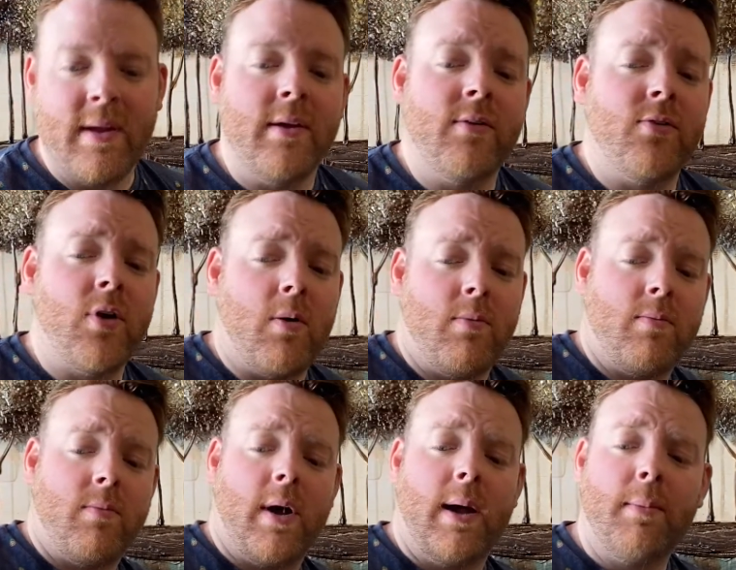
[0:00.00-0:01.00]
So
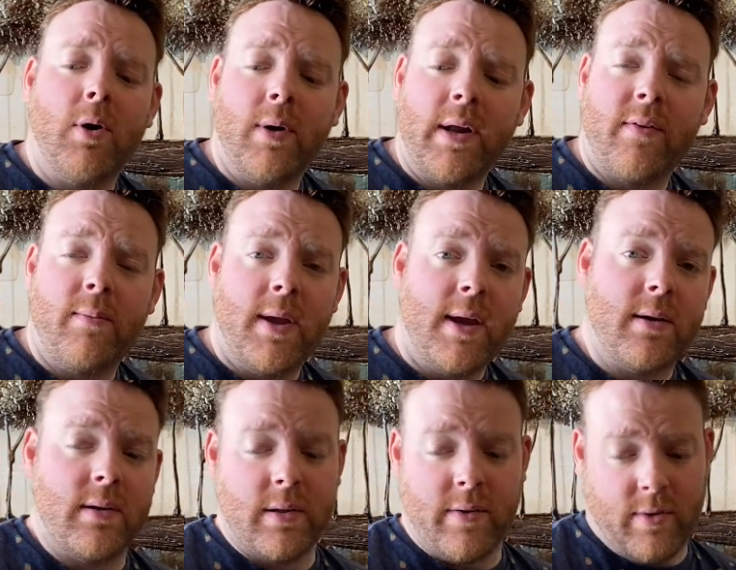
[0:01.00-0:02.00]
I'm going to make a
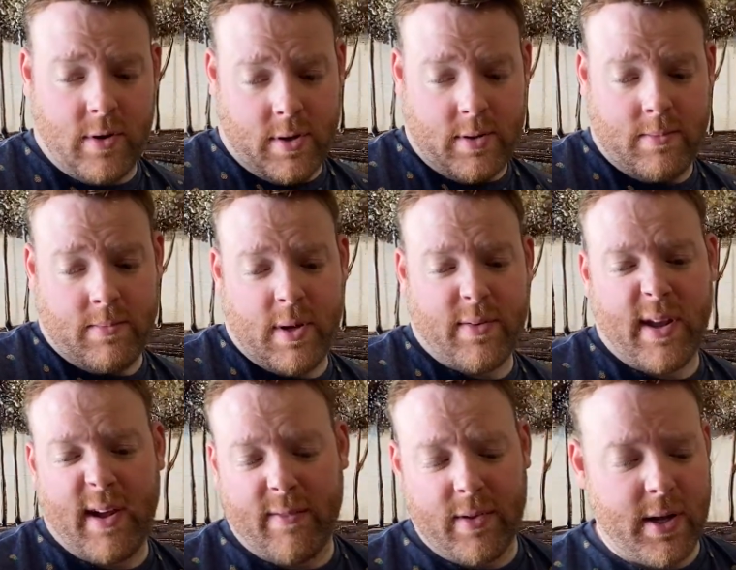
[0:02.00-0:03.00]
lizard because I
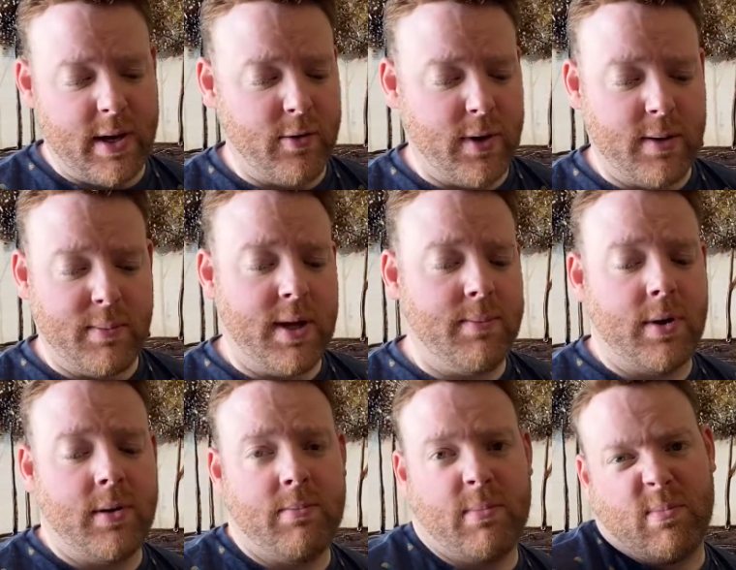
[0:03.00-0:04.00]
have a lot of green paper.